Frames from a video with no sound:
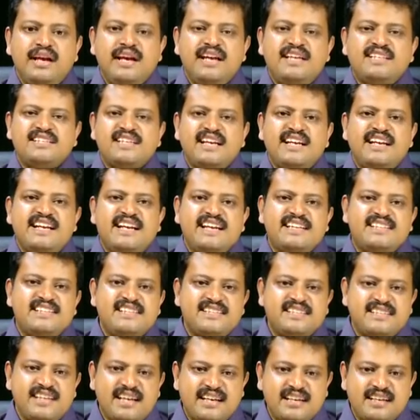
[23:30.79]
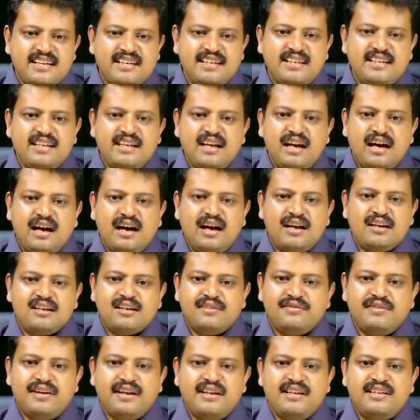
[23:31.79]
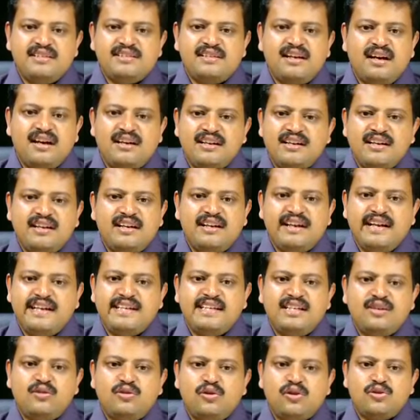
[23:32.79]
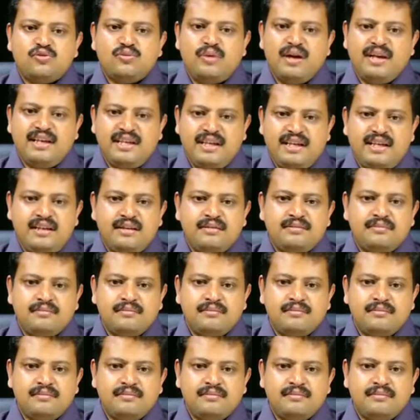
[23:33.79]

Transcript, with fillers: is necessarily ultra vires article 19 clause 1a